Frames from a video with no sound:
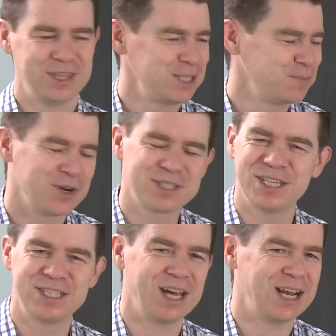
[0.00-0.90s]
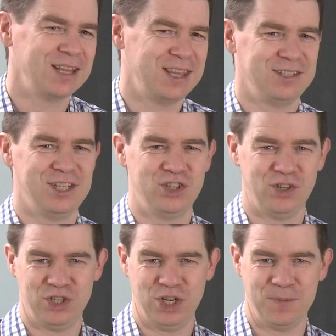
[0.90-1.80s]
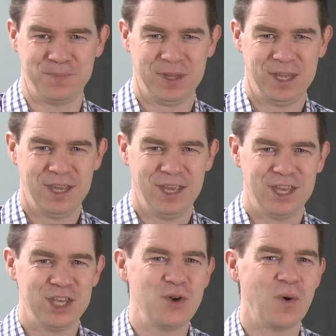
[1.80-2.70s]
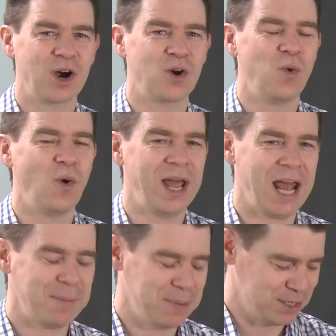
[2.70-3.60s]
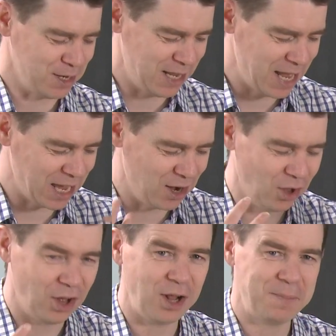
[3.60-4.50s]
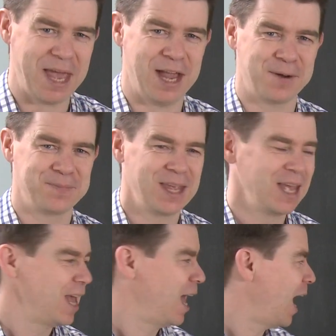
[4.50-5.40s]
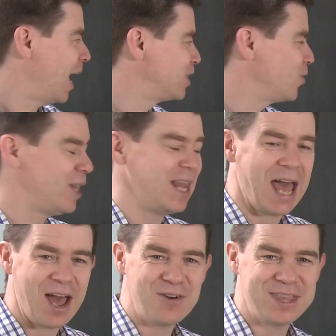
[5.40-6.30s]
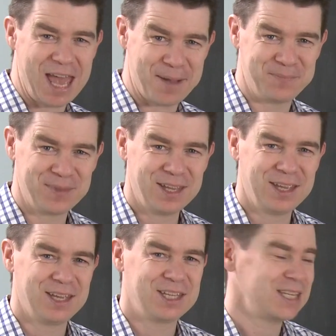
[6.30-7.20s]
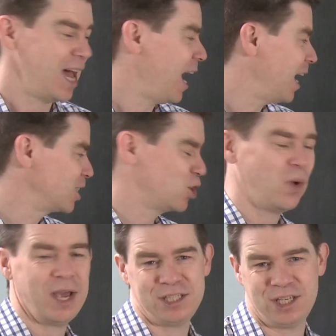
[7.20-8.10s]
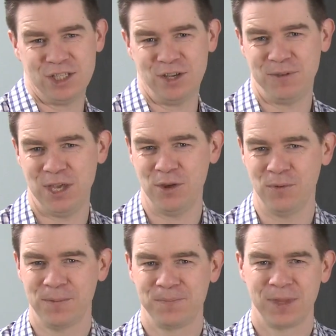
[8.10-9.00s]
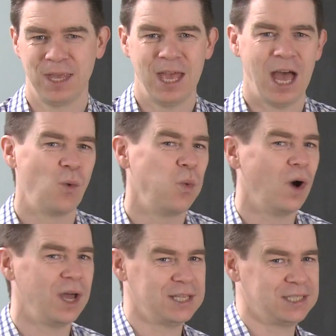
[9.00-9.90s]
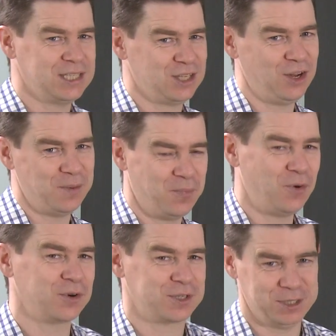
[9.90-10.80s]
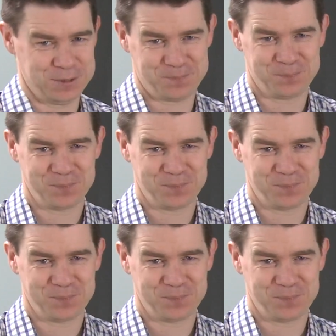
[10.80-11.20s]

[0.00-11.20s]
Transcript: This person is not out there to judge you. You are quite happy to lay it all bare and to allow them to ask questions of you. And why is this all important?